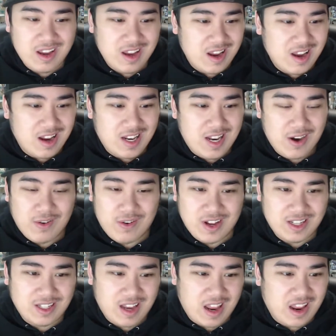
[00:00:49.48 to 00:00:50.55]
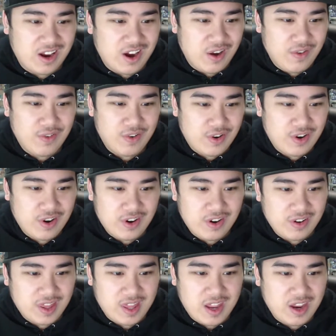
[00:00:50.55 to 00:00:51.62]
There was a cover
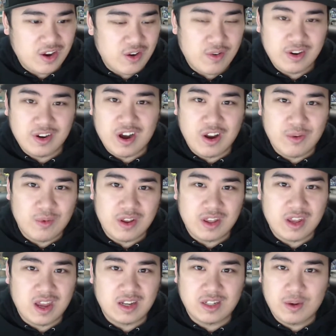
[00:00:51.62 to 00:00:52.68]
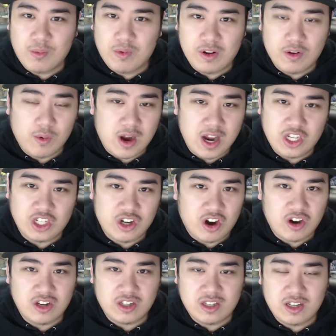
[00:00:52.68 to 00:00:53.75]
thing going on with like some of the YG
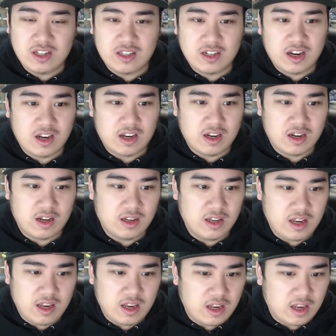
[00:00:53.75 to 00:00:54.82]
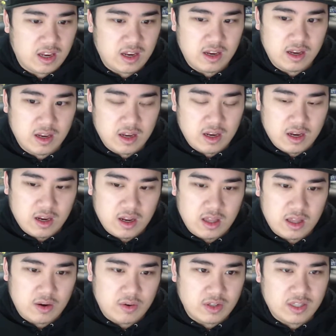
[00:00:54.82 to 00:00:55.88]
artists like uh, Lee Hi
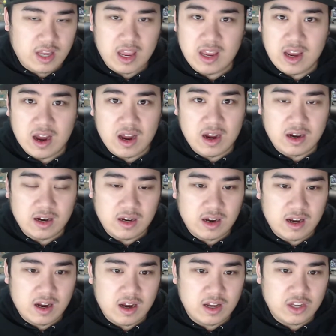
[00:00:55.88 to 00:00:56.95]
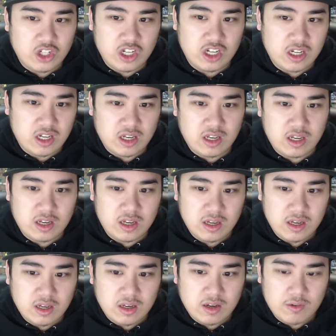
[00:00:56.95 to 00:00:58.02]
there was Taeyang, uh, GD.
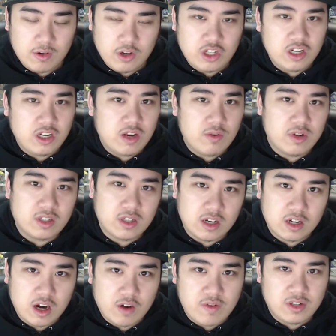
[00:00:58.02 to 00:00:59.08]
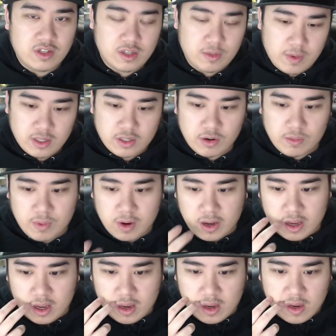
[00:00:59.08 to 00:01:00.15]
Well, GD was uh, covered Sentimental, but
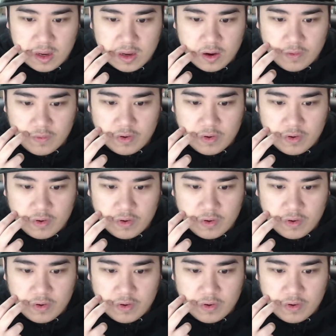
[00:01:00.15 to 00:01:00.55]
for a